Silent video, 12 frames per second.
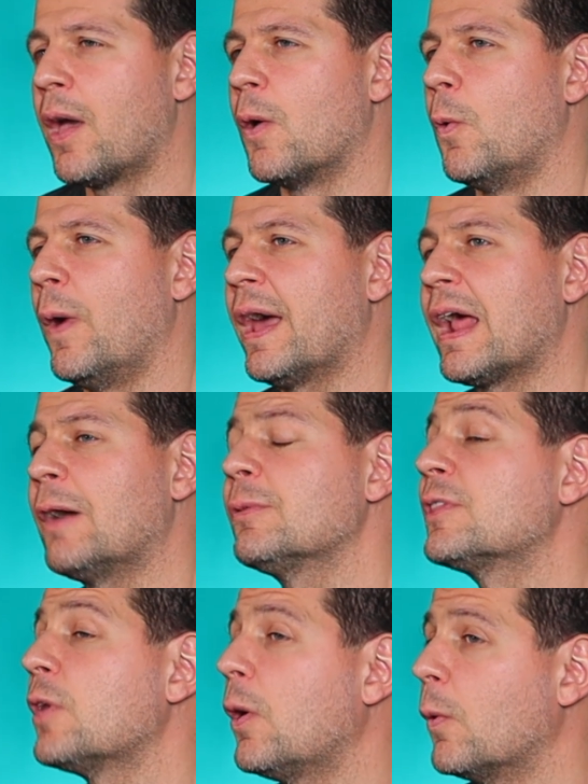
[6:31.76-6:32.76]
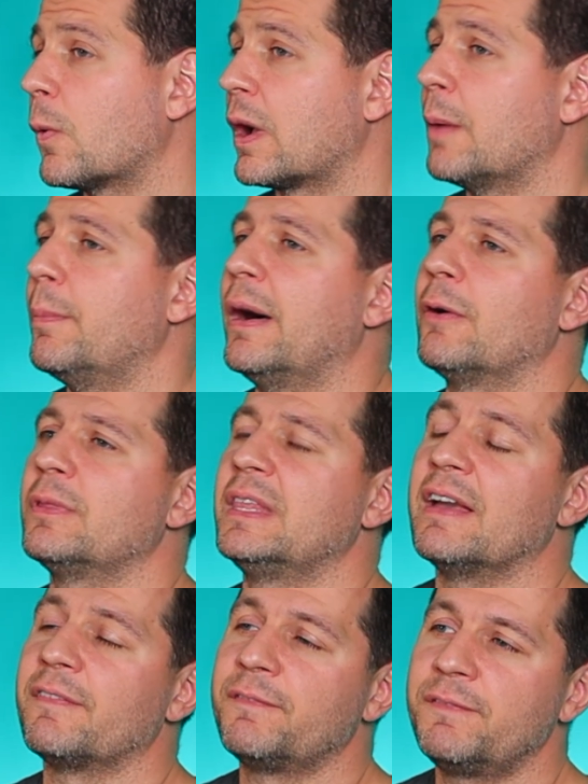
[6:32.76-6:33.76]
where I'll talk about
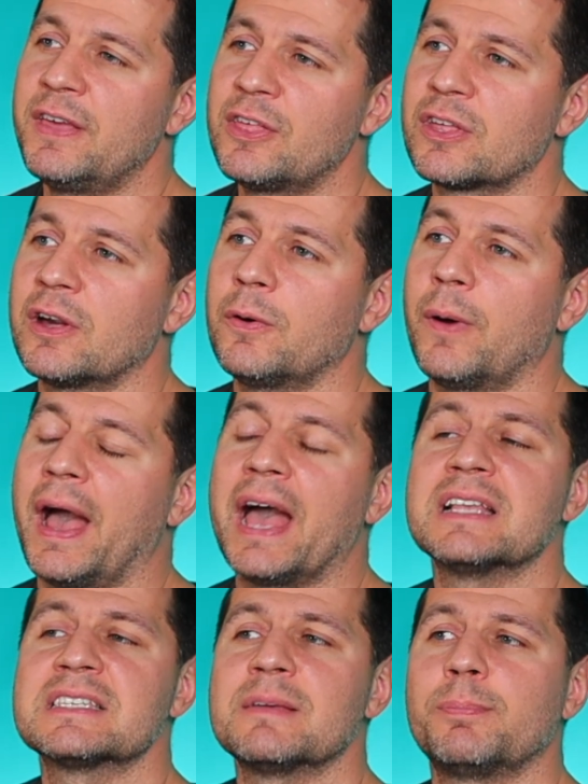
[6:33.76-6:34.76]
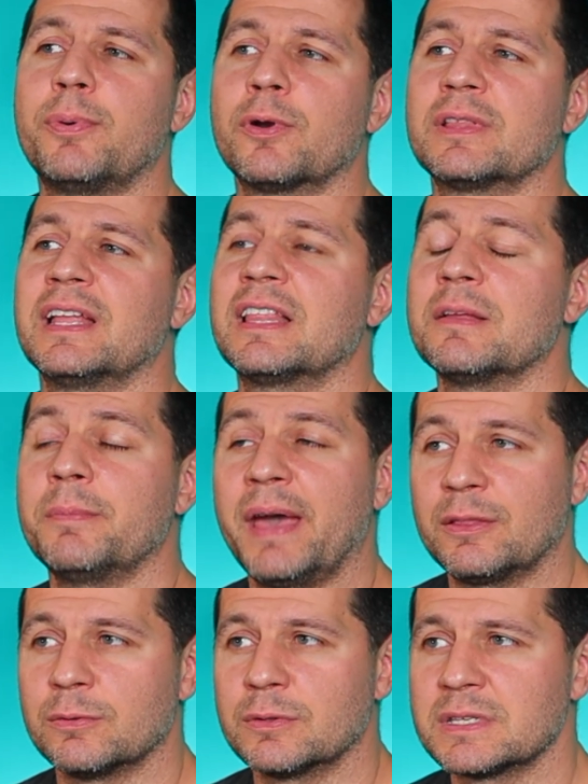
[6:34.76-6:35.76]
the official and supported
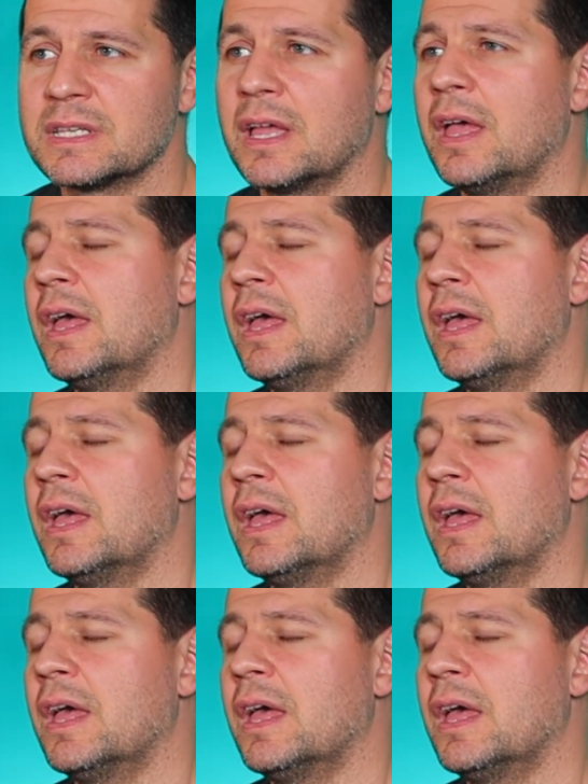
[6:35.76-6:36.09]
methods